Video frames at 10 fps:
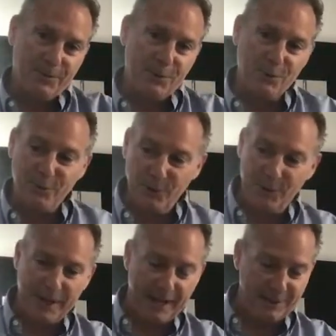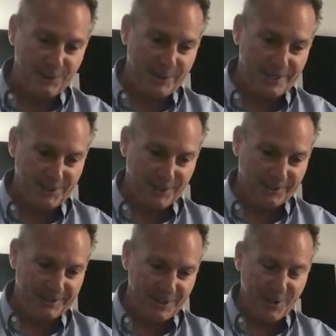So if we're looking at US
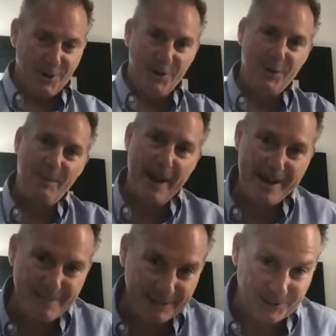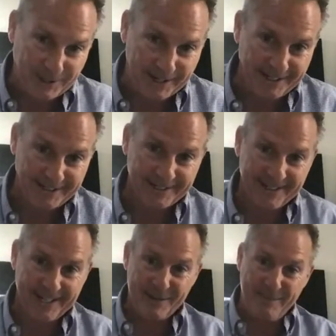on the payment side
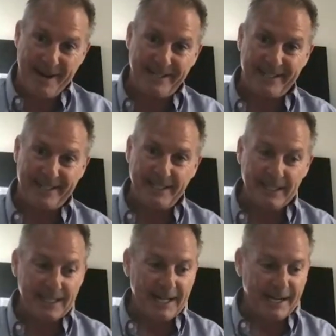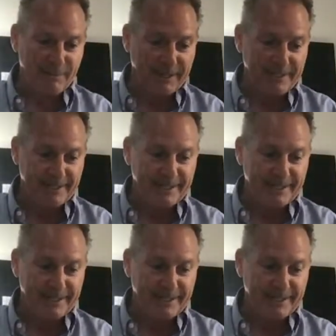and the banking, I'm like,